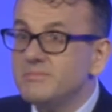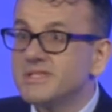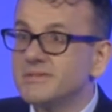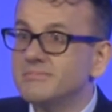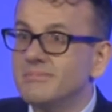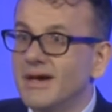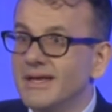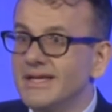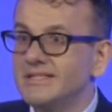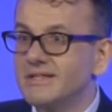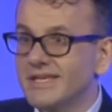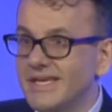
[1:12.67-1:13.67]
some money
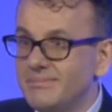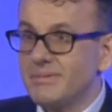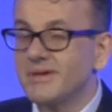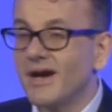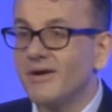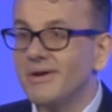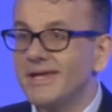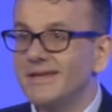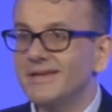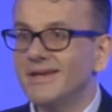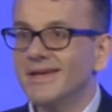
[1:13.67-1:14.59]
to keep him going?